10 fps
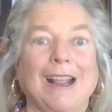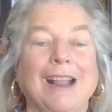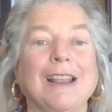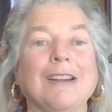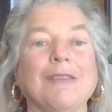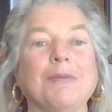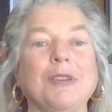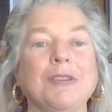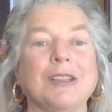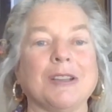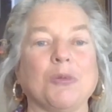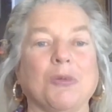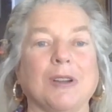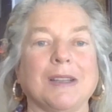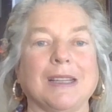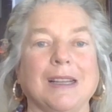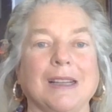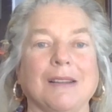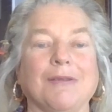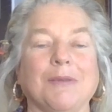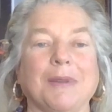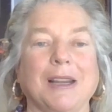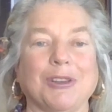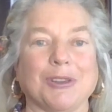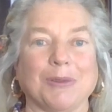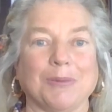And then it removes us once again from nature.